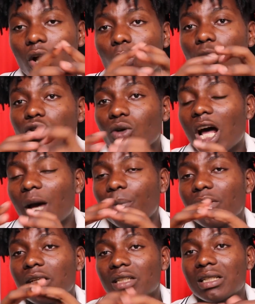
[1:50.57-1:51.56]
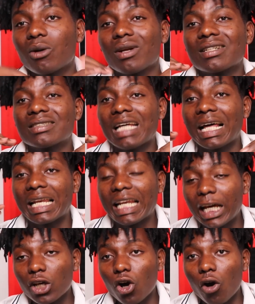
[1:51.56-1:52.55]
what's going to happen is they're going to start
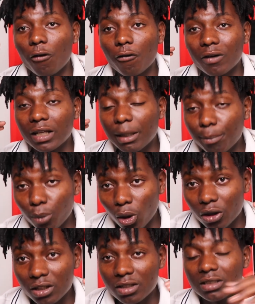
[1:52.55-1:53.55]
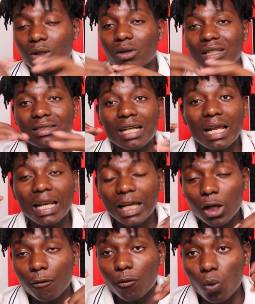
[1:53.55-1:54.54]
lay off employees, they're going to start
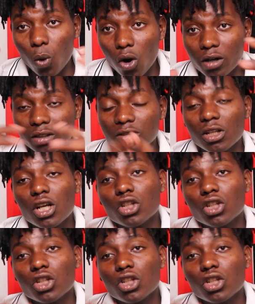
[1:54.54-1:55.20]
lay off workers.